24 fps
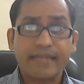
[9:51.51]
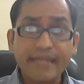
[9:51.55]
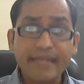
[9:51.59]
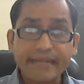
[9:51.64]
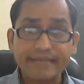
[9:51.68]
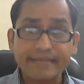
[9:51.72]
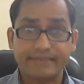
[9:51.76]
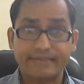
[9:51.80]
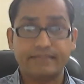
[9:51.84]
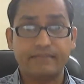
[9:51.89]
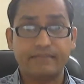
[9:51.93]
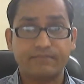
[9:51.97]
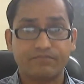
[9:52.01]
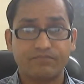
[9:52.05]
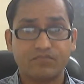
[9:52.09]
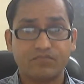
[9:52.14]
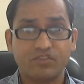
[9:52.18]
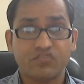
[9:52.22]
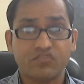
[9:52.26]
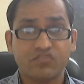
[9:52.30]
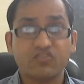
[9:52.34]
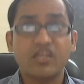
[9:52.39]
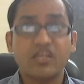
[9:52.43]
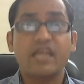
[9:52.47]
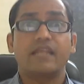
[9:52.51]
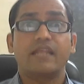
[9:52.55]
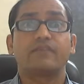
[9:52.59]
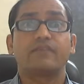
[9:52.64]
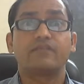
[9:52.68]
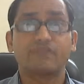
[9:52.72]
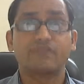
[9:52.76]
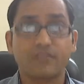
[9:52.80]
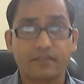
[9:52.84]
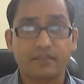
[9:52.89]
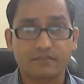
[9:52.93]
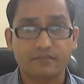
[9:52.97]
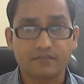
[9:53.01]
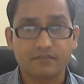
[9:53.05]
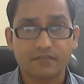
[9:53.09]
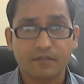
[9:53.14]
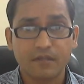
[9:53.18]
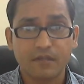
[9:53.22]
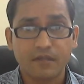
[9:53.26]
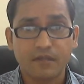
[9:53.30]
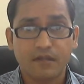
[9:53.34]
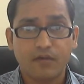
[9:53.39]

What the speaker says: data, the statistics,